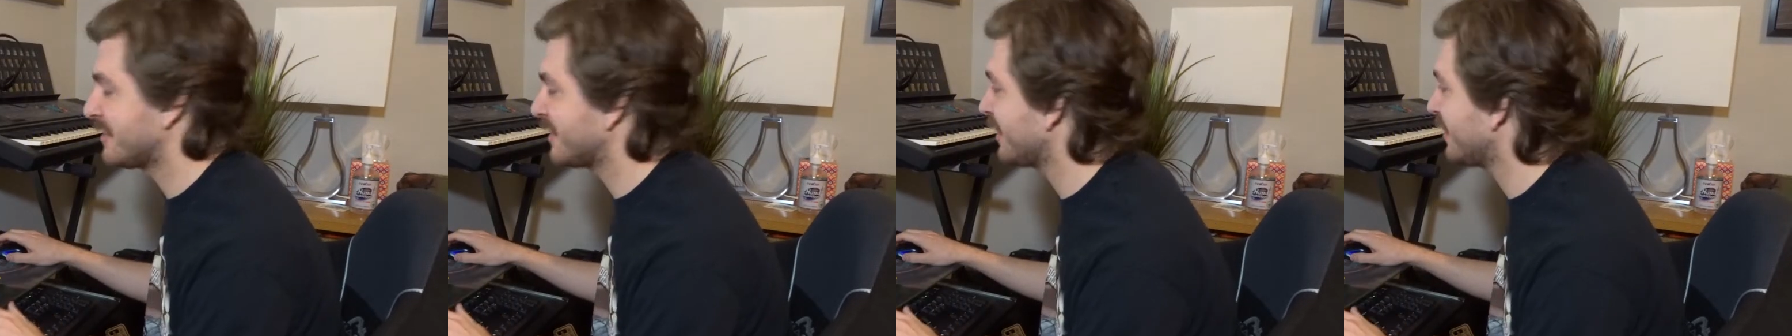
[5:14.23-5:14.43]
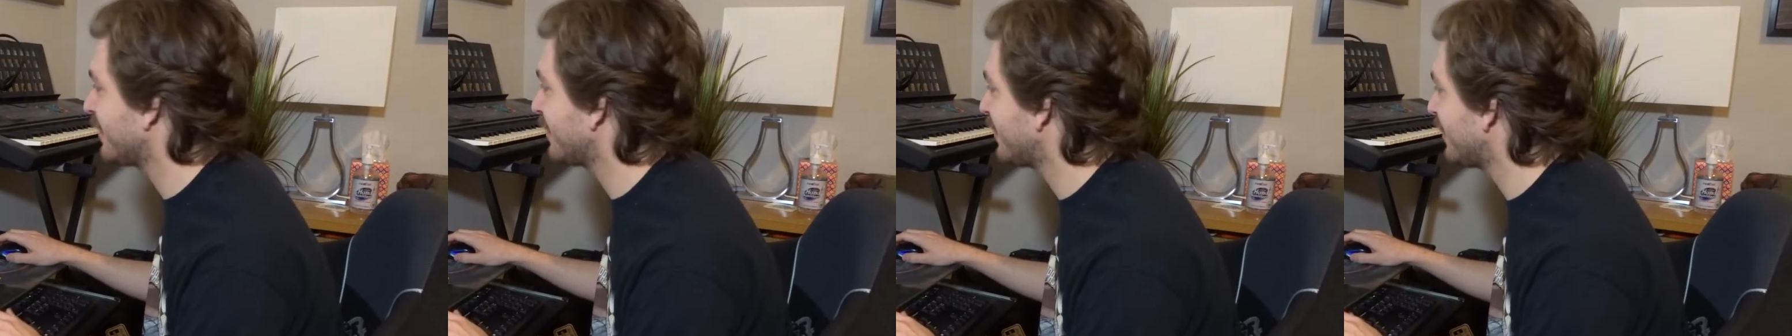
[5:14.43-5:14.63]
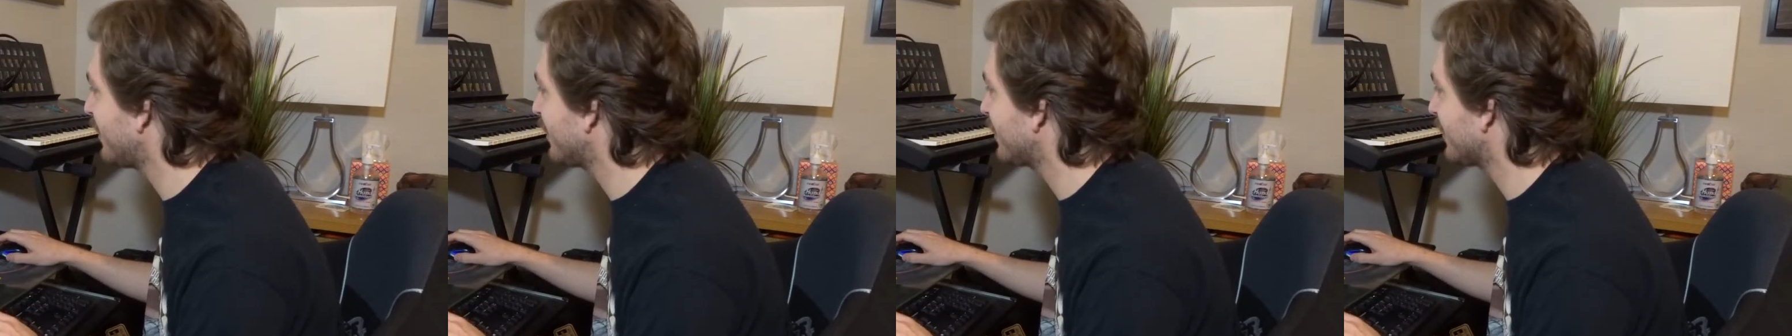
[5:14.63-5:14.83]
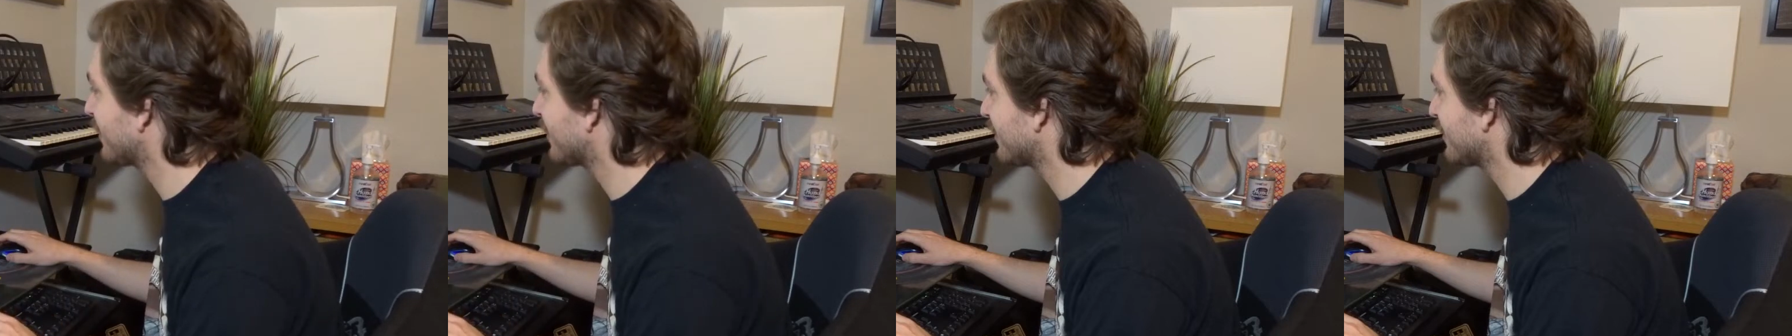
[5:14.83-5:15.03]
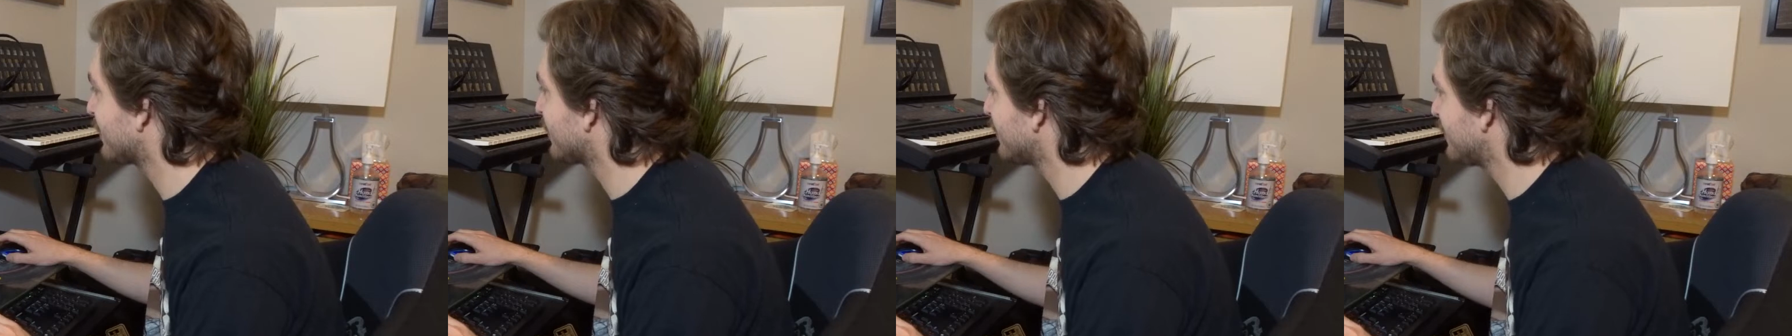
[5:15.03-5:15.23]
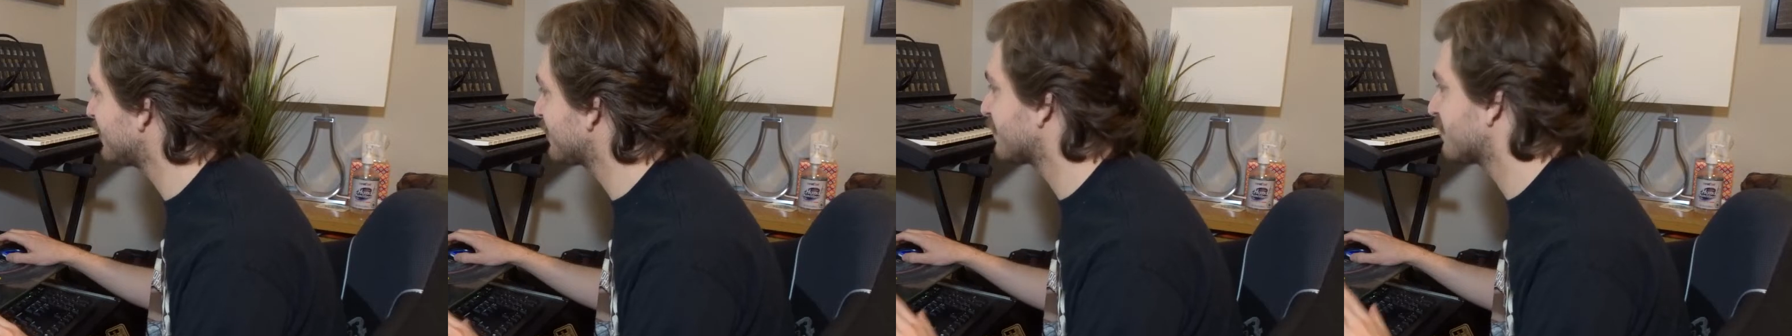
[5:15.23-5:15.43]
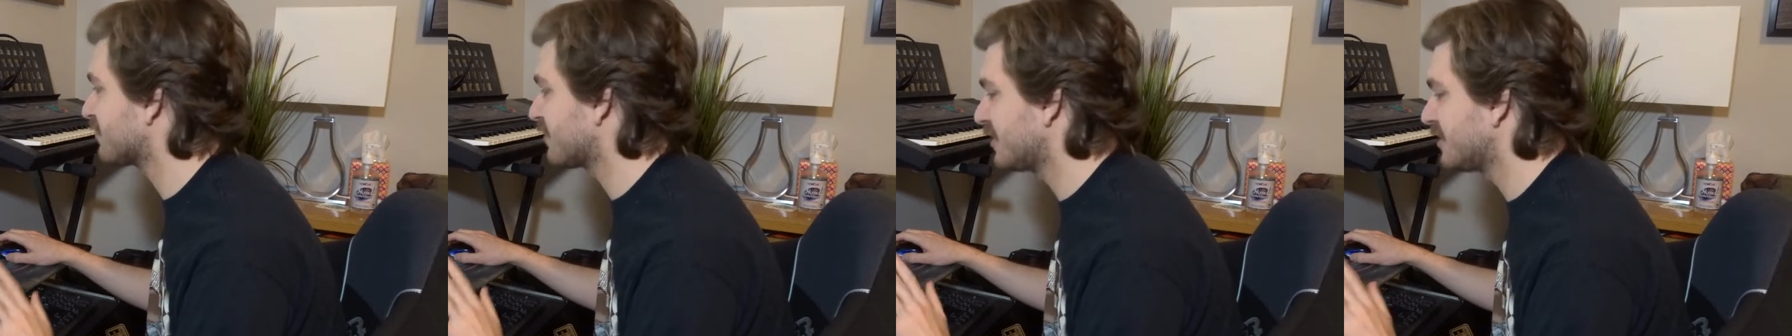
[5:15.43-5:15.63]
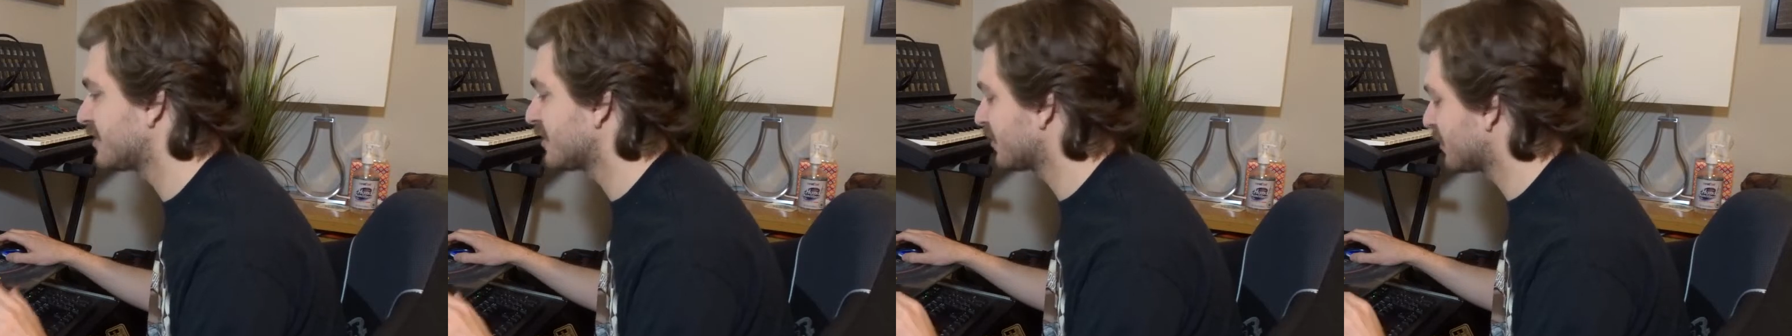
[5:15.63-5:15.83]
Talladega because
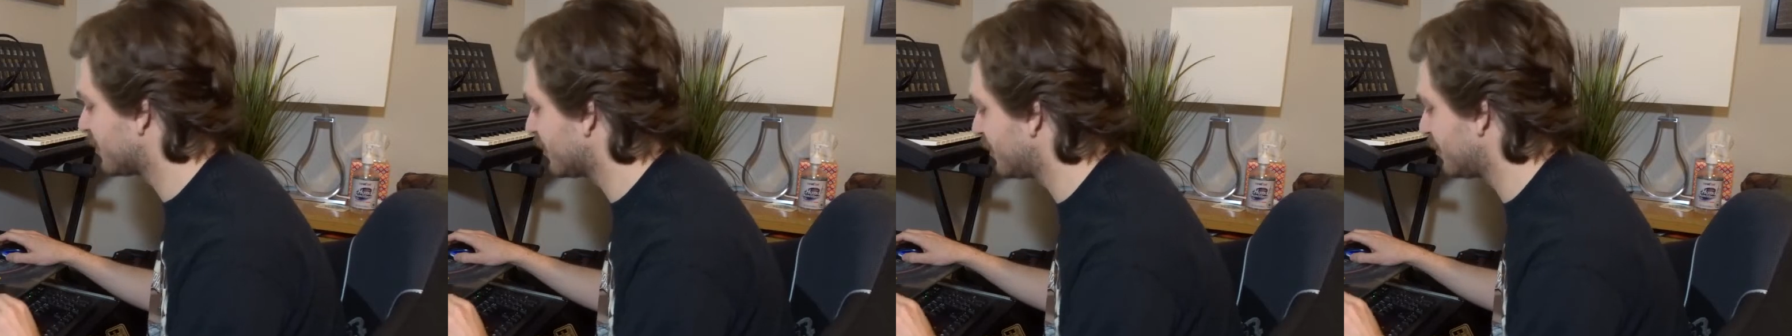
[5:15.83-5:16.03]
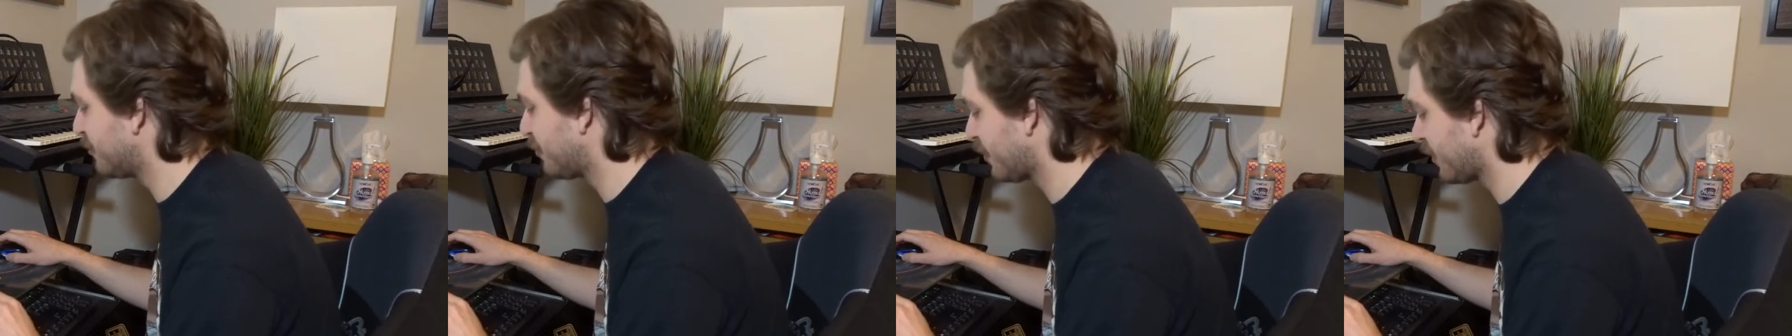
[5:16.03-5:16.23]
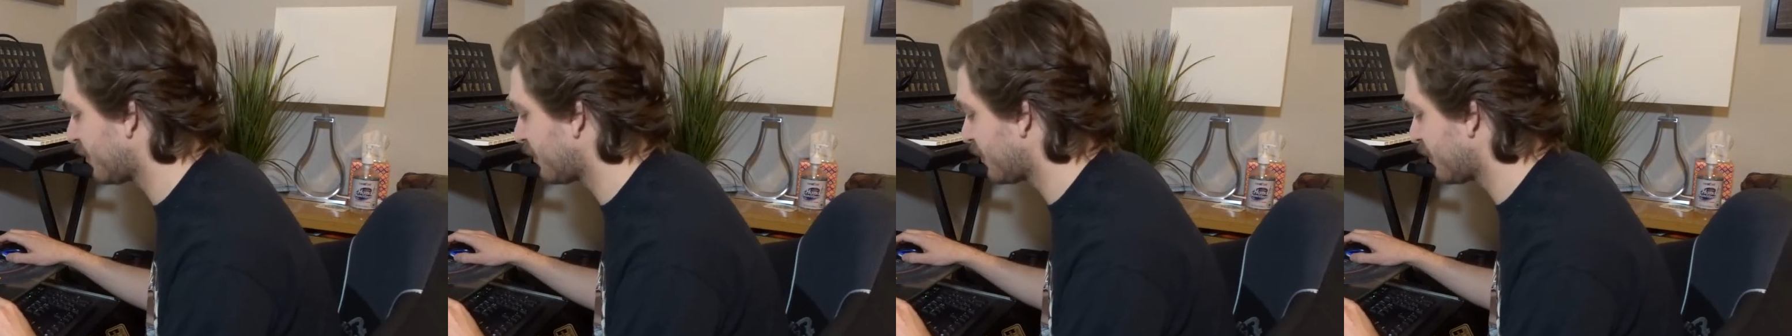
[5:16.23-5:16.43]
he's a good plate